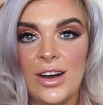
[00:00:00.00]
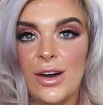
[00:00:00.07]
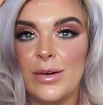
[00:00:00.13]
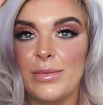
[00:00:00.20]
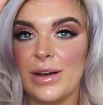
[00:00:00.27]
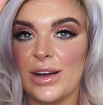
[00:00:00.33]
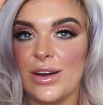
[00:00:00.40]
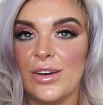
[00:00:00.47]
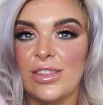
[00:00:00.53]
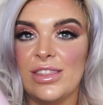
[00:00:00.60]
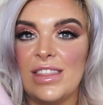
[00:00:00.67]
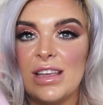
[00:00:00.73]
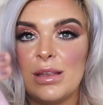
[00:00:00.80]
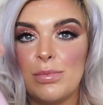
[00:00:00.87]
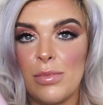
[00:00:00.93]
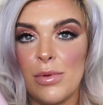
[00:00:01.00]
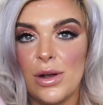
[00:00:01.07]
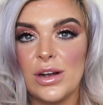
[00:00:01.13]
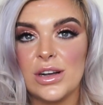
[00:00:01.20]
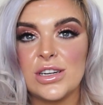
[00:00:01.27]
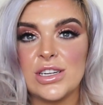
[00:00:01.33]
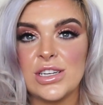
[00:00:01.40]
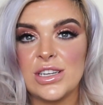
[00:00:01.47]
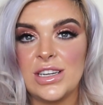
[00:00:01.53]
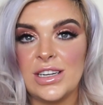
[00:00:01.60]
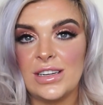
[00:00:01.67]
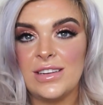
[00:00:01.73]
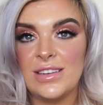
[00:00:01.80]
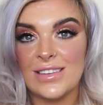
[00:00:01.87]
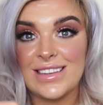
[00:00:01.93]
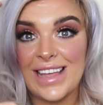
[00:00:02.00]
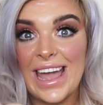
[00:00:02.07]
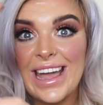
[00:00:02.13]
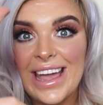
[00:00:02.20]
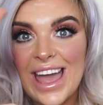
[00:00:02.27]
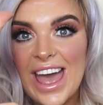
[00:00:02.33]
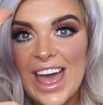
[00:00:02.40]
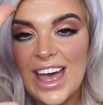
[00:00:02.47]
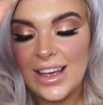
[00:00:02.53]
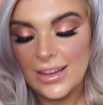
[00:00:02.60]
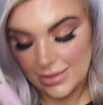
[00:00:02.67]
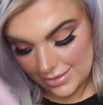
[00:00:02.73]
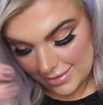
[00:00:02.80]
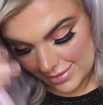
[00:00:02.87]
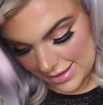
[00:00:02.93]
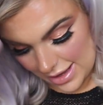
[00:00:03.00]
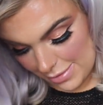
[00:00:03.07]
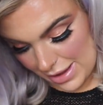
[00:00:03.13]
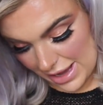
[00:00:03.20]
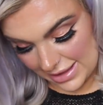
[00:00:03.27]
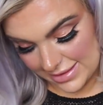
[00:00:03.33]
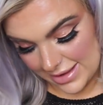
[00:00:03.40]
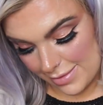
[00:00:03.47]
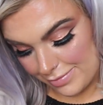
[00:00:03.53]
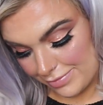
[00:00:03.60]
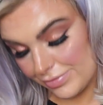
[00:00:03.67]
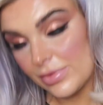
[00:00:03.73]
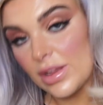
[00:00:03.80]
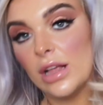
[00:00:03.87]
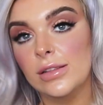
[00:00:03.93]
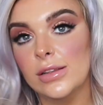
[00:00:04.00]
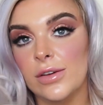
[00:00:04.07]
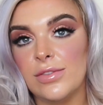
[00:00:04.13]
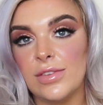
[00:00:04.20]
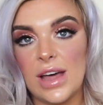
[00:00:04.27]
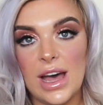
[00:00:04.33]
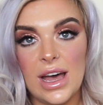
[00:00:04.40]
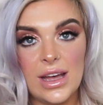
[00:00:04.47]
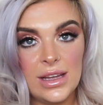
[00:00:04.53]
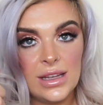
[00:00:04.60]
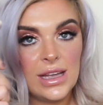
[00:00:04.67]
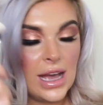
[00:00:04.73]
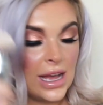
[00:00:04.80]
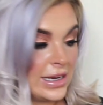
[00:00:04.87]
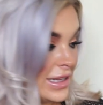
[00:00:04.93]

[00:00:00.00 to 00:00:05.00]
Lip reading: Oh my god, this brush. Skincare, amazing. Love that. I